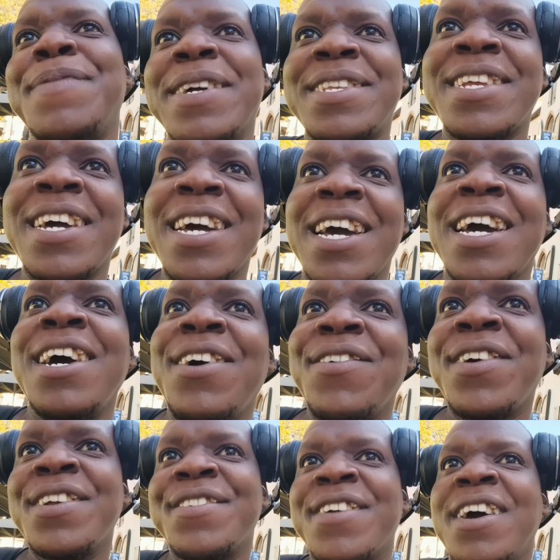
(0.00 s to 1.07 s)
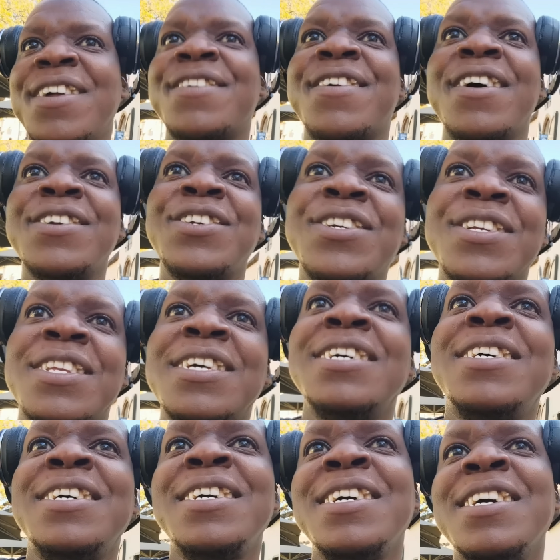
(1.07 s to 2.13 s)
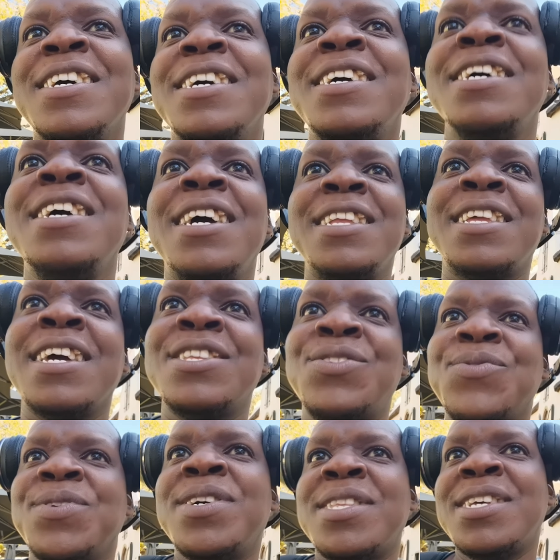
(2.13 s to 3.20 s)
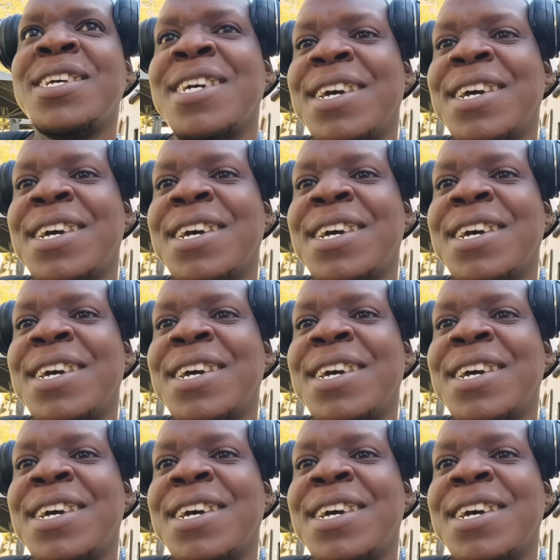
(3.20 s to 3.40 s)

but uh, we can try and rush it and get to it.